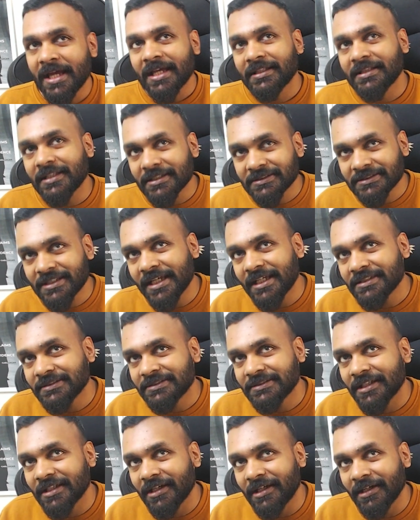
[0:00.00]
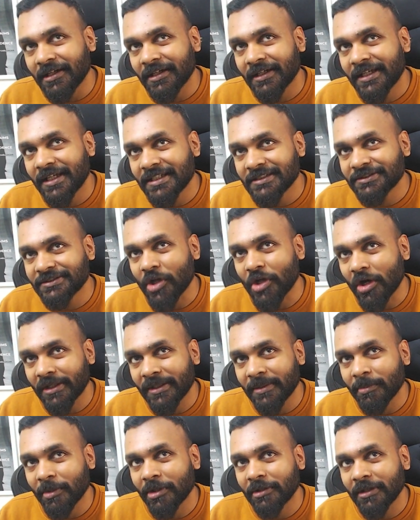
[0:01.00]
In this case, uh, he's
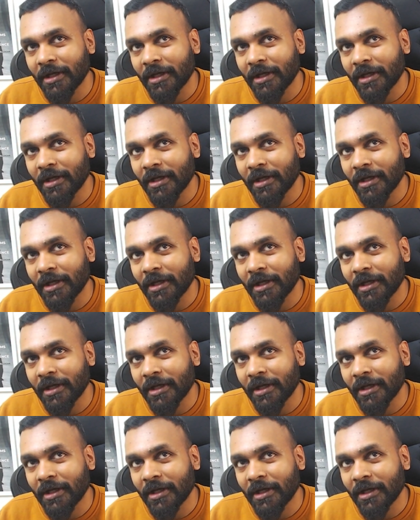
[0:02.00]
talking about